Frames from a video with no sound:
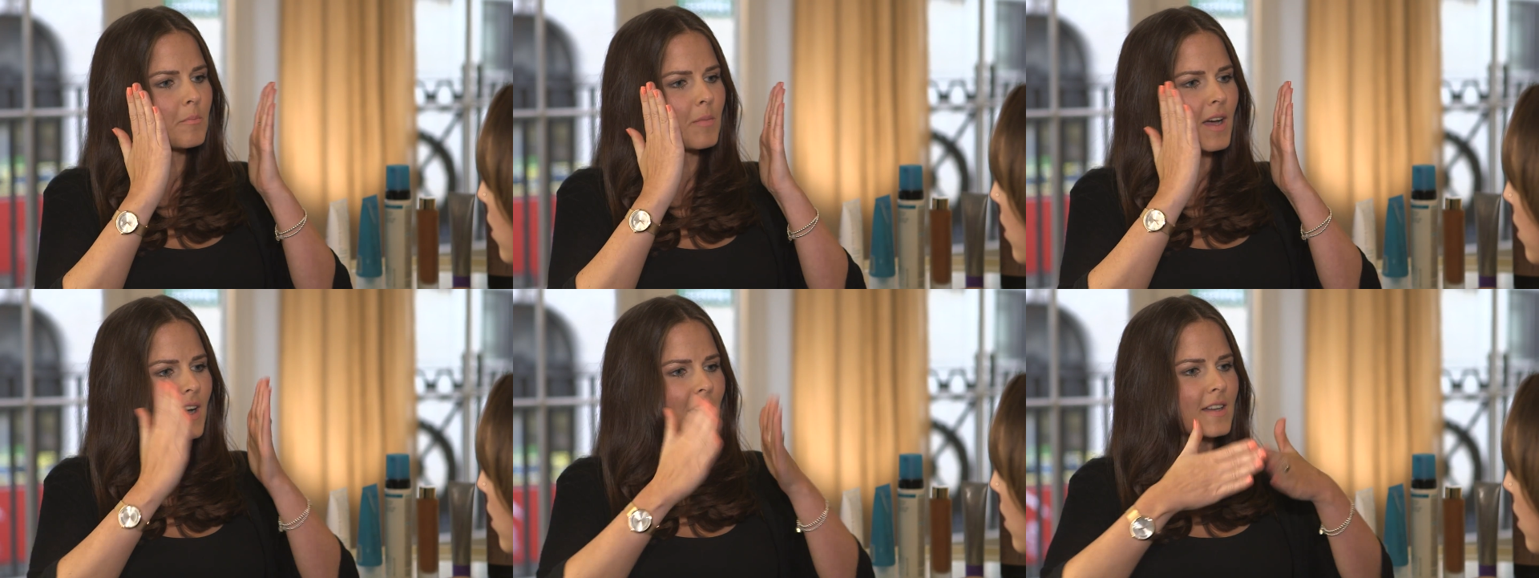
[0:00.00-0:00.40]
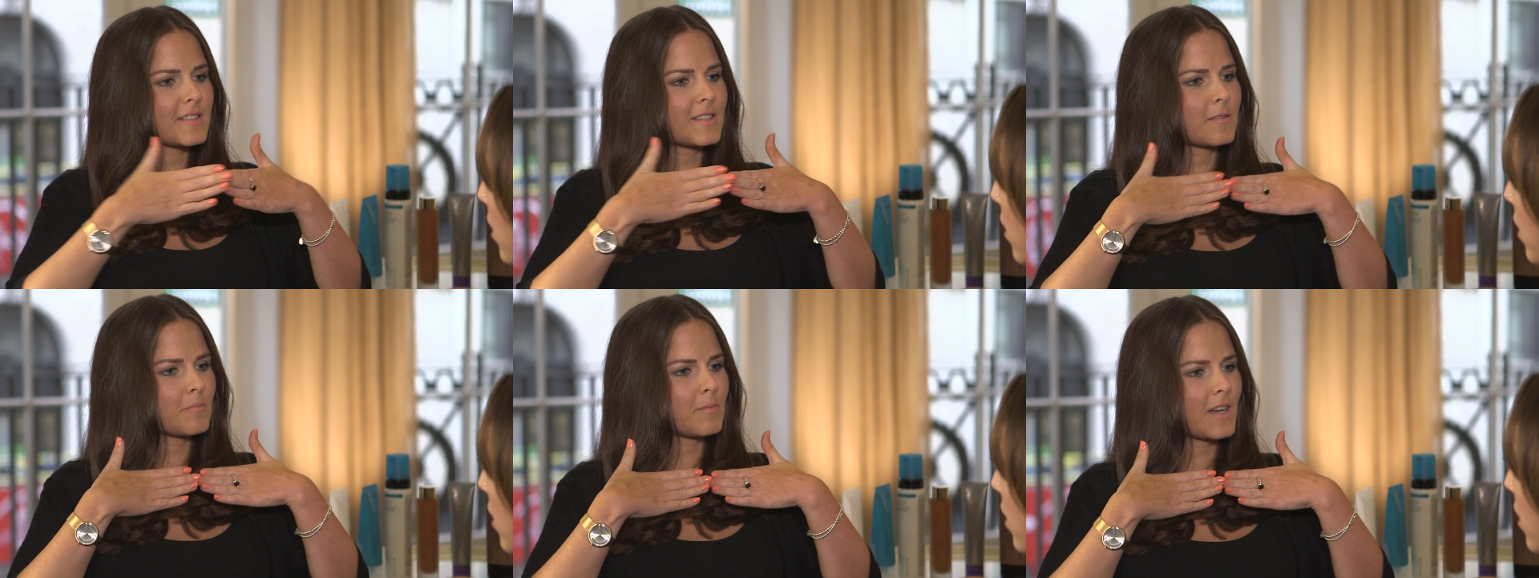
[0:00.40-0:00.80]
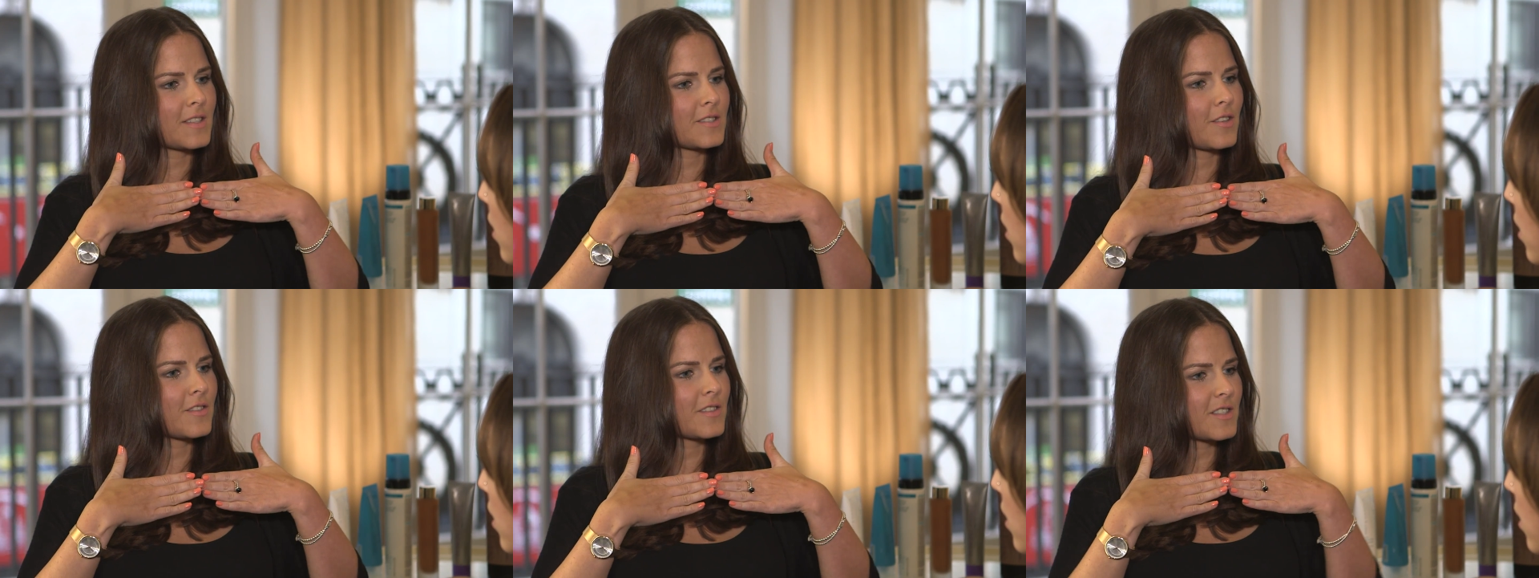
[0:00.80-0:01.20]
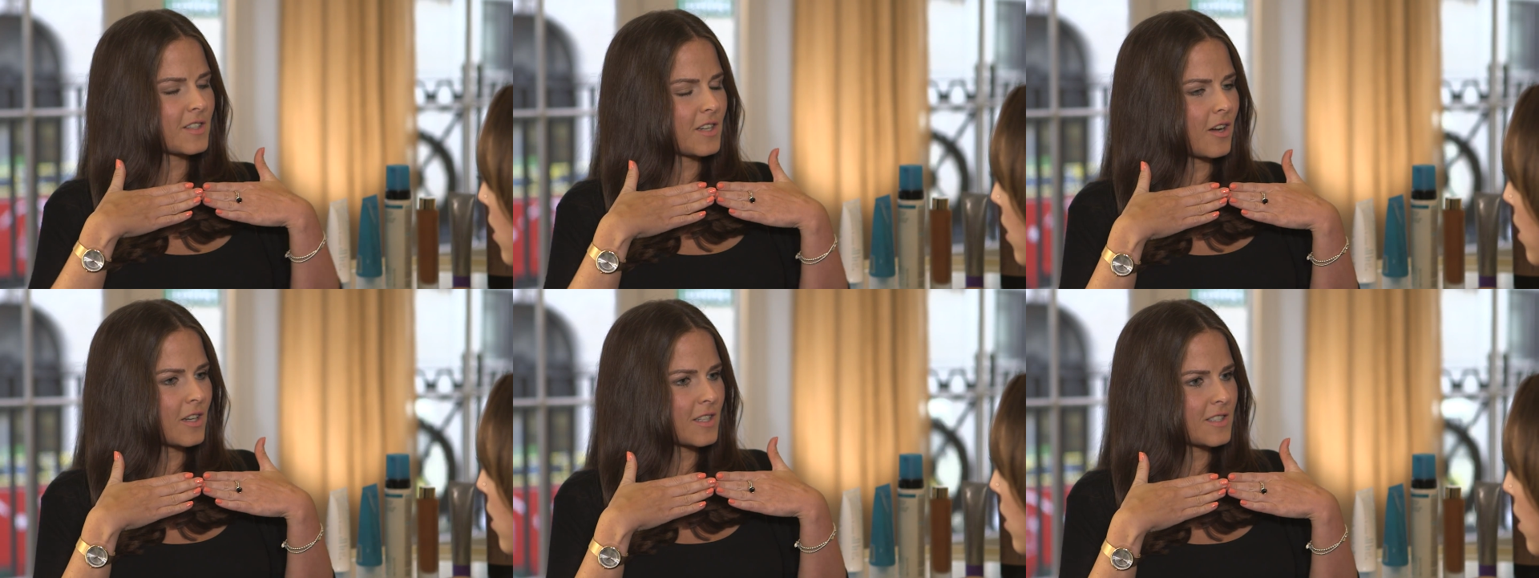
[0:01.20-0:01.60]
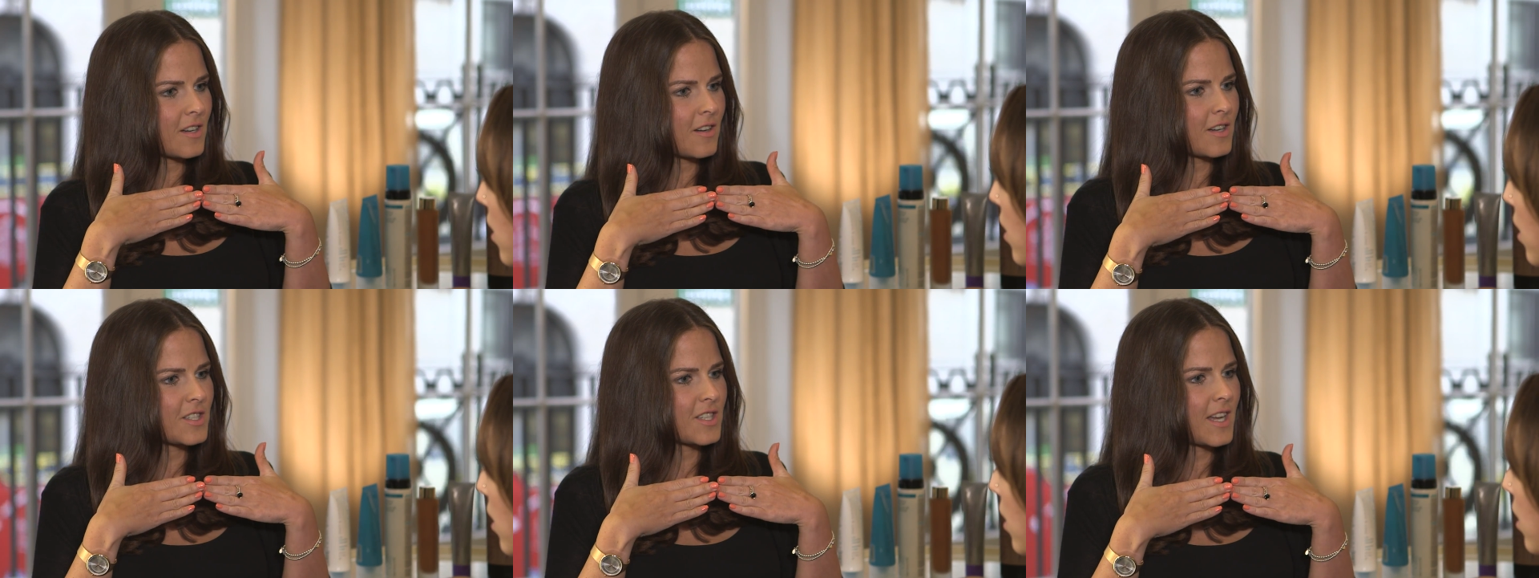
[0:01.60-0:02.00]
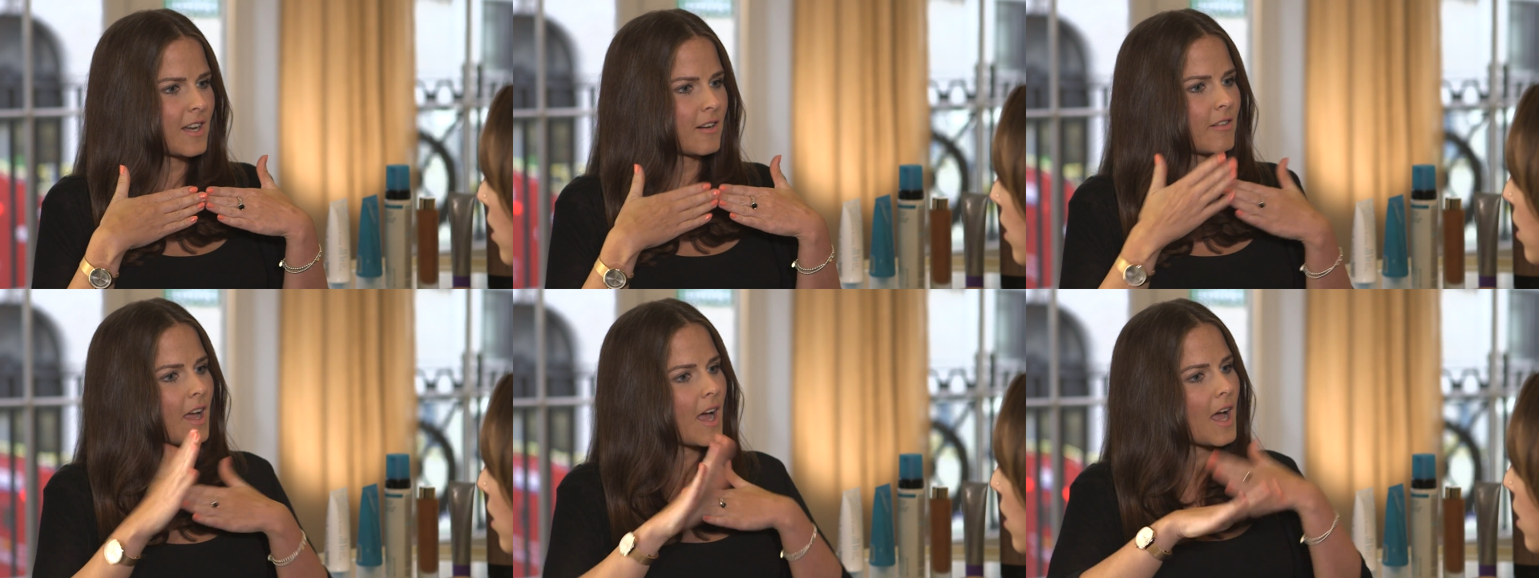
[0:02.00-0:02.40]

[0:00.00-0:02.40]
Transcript: pat and pat on the décolletage area